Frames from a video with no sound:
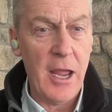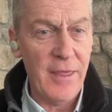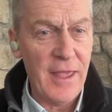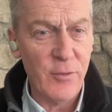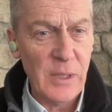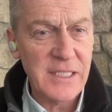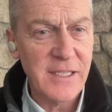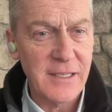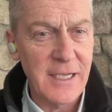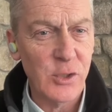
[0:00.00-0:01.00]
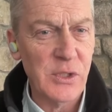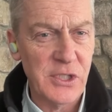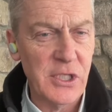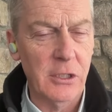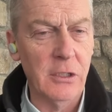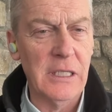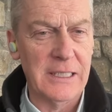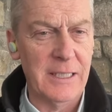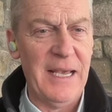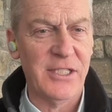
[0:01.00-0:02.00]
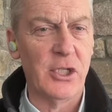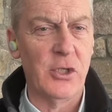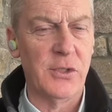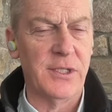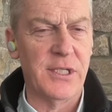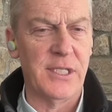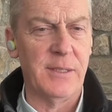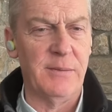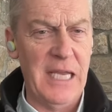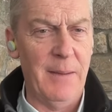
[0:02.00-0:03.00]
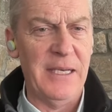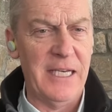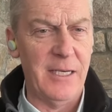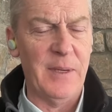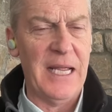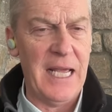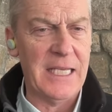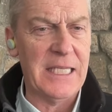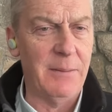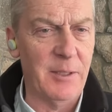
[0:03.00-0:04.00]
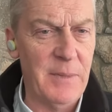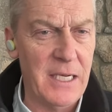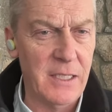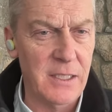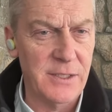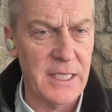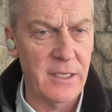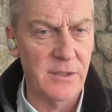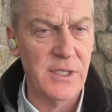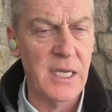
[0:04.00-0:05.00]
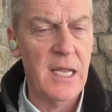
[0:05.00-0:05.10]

eh, the rest of the country is going to look like the Massachusetts system, dominated by academic medical centers